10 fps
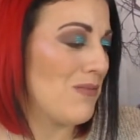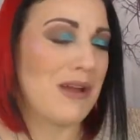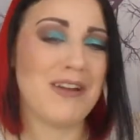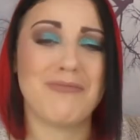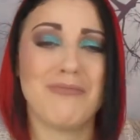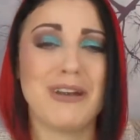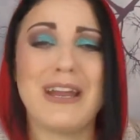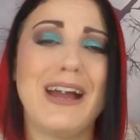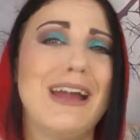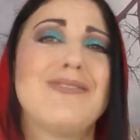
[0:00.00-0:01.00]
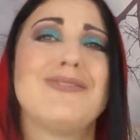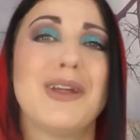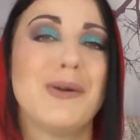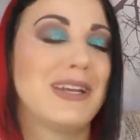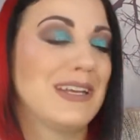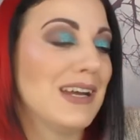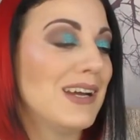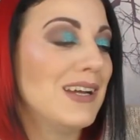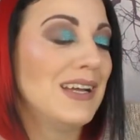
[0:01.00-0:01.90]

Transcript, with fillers: I may have won it, I have no idea,